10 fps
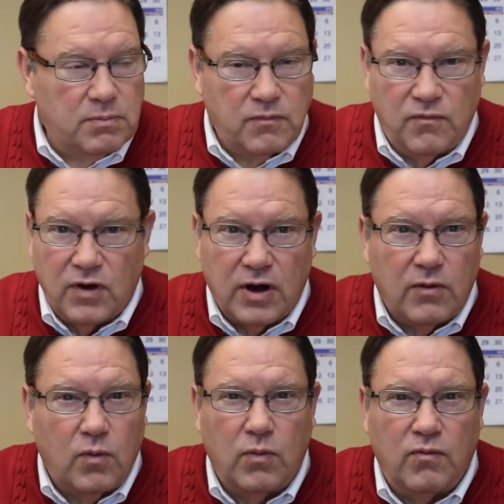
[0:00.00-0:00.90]

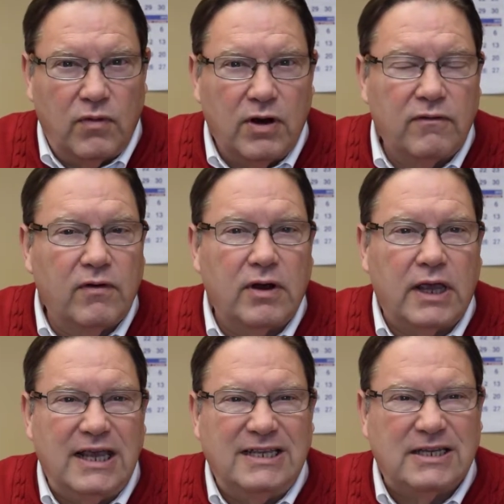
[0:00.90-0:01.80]
very, very, very
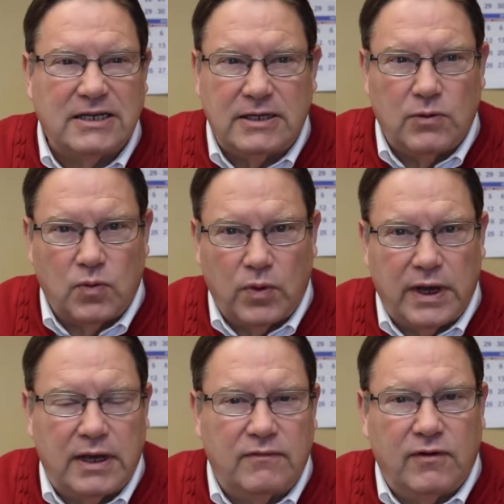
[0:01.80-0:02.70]
easily
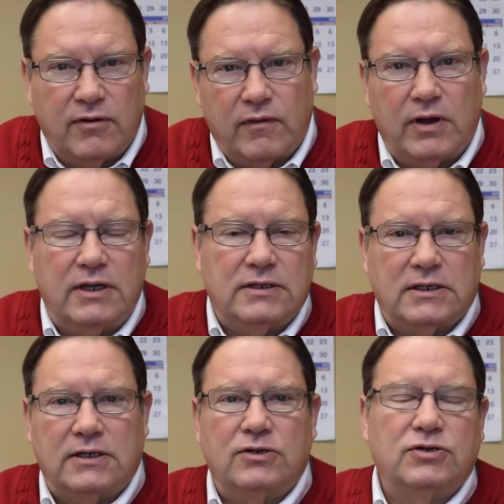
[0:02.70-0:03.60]
read, very, very
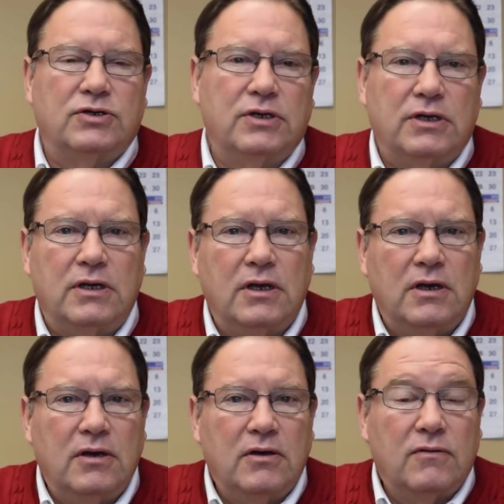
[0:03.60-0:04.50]
easily understood
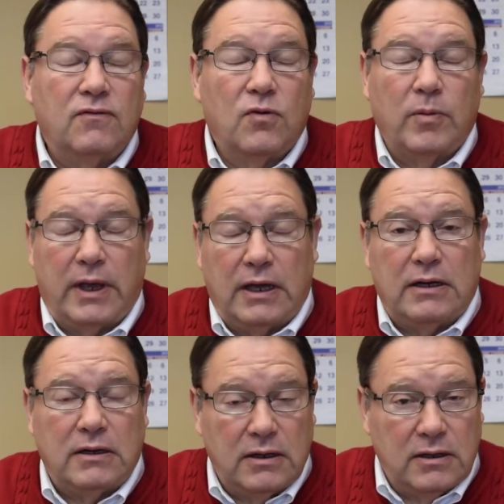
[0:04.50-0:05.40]
format
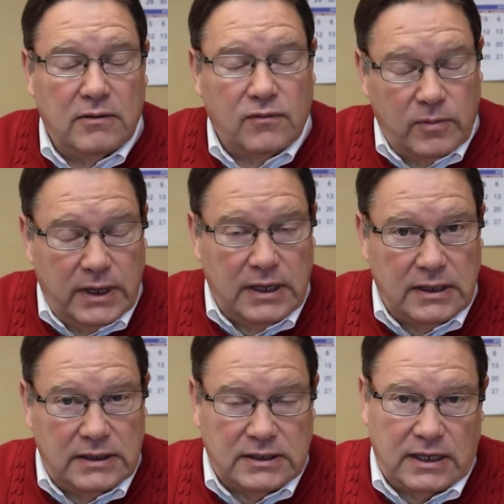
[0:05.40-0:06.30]
for making
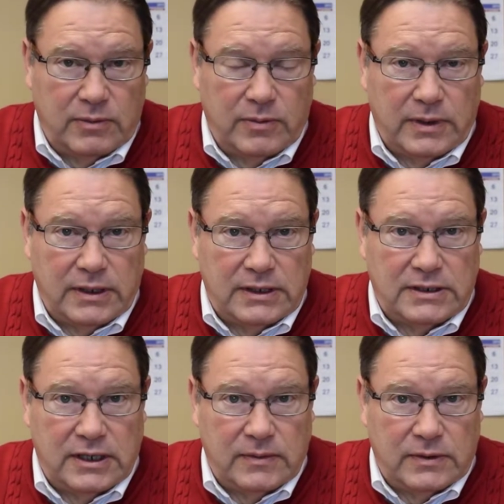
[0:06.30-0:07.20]
these capability
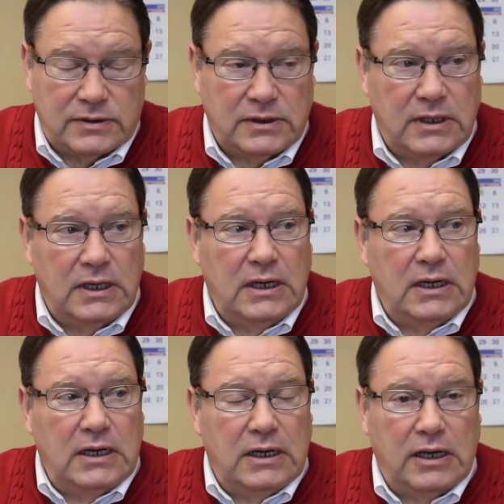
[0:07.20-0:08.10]
statements.
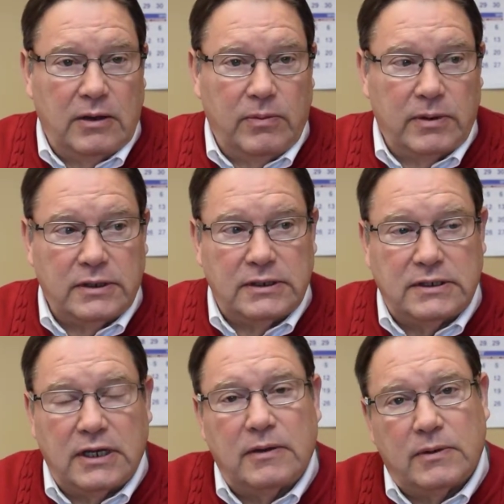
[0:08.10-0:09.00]
A capability
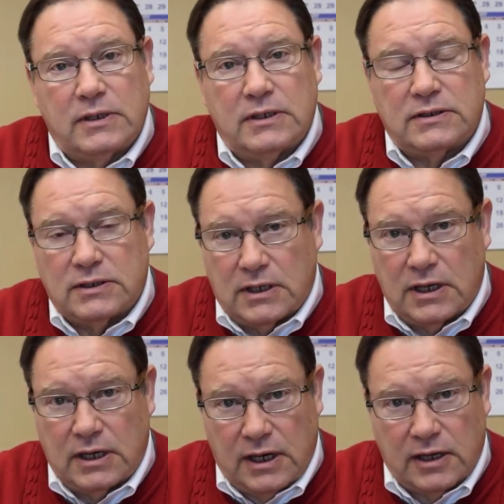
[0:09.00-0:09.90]
statement is
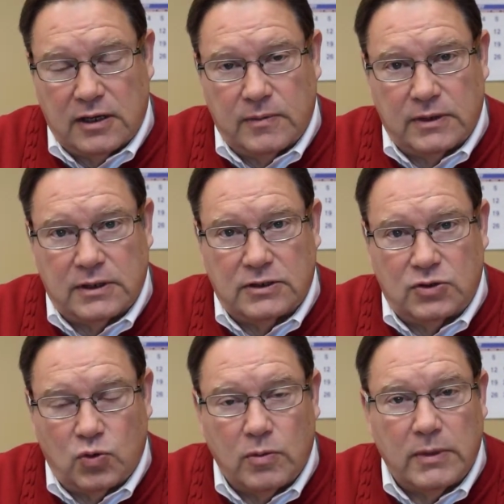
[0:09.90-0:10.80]
a document that's
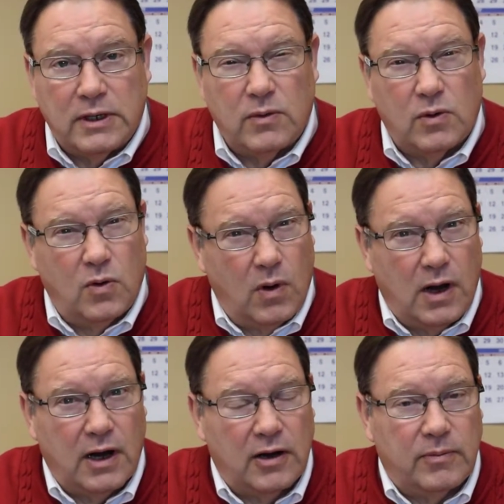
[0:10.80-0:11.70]
normally
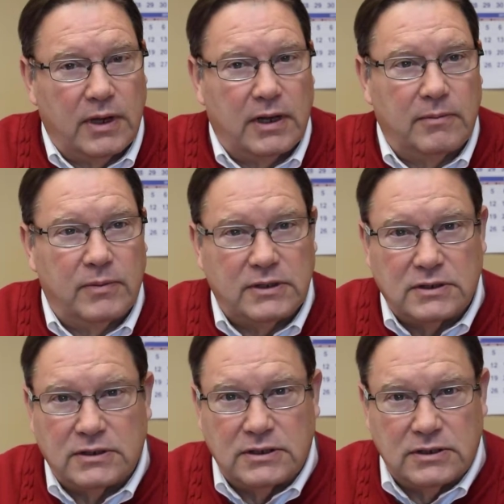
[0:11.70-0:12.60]
required by
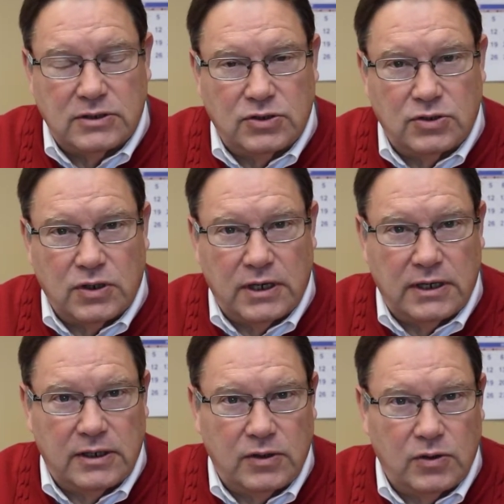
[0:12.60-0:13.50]
businesses that you're
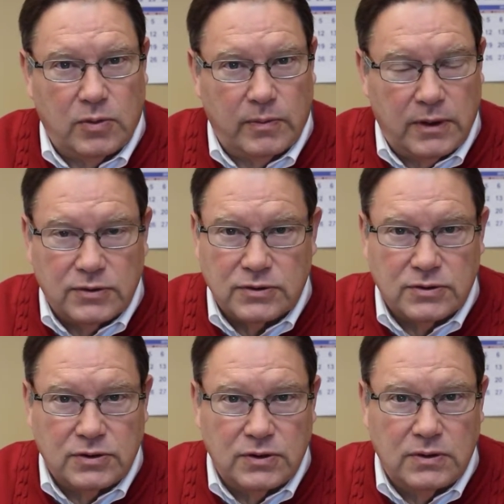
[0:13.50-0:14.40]
trying to do
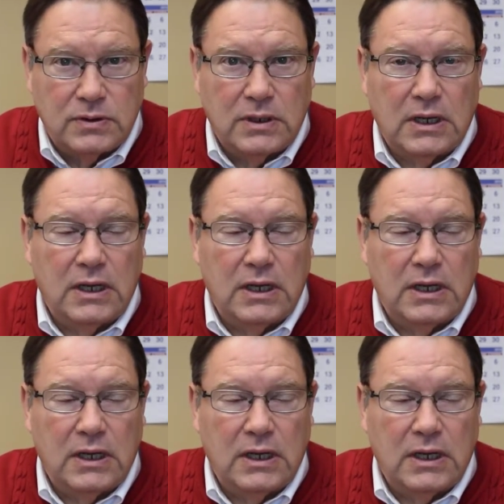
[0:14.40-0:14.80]
proposals to.